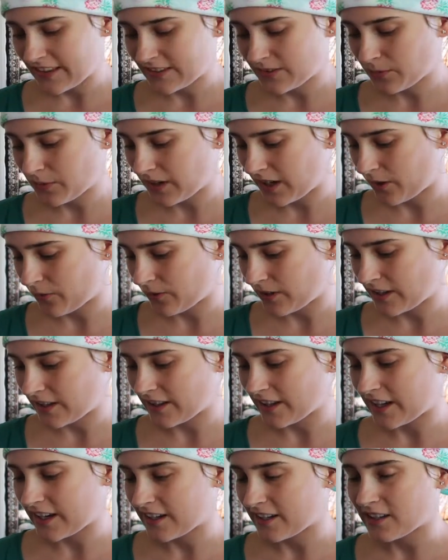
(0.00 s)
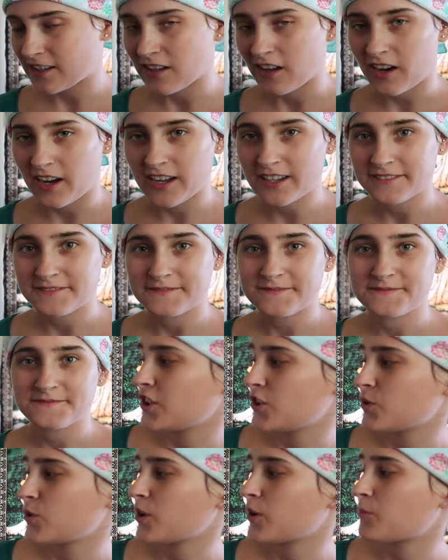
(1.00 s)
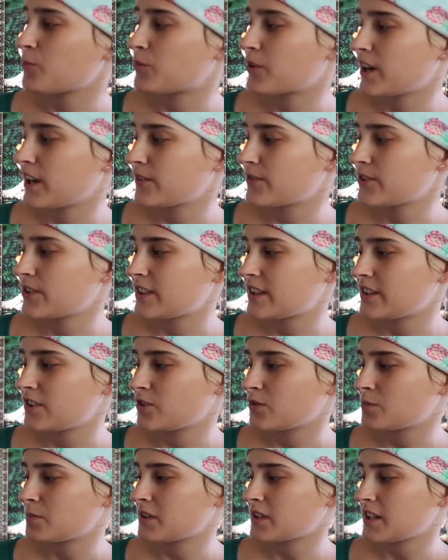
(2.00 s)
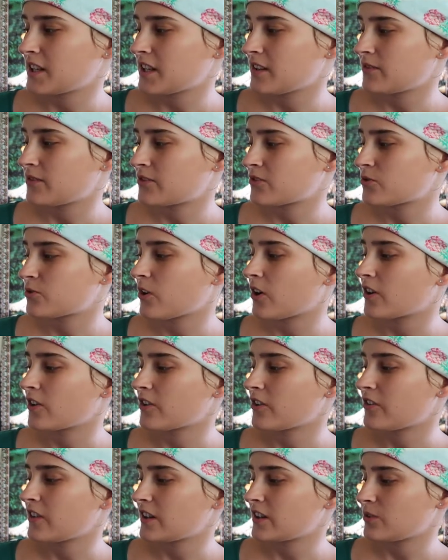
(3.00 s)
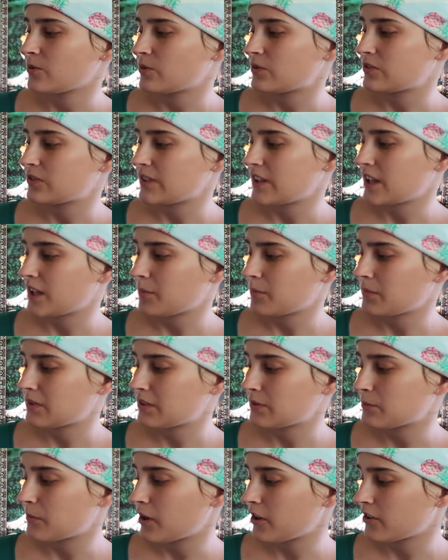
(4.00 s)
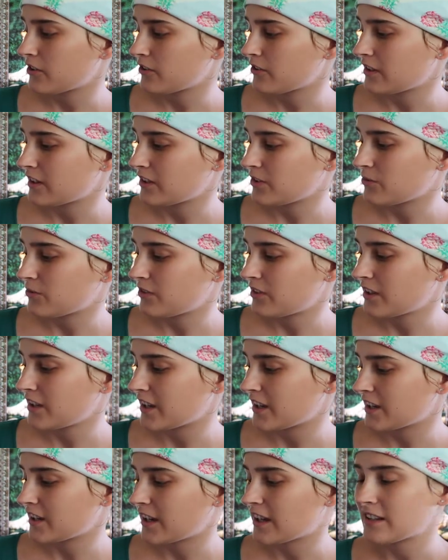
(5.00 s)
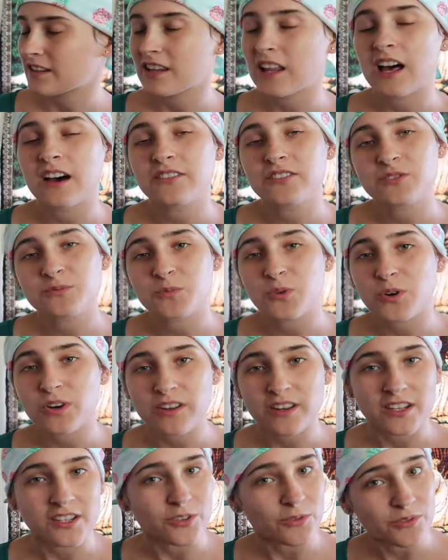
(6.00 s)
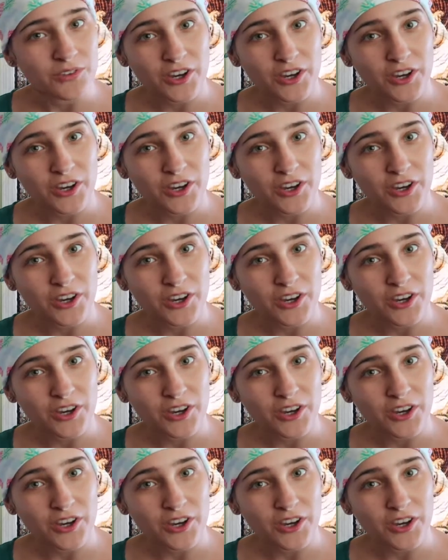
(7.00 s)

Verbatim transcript: This one I really like a lot. You are braver than you believe, stronger than you seem, smarter than you think, and loved more than you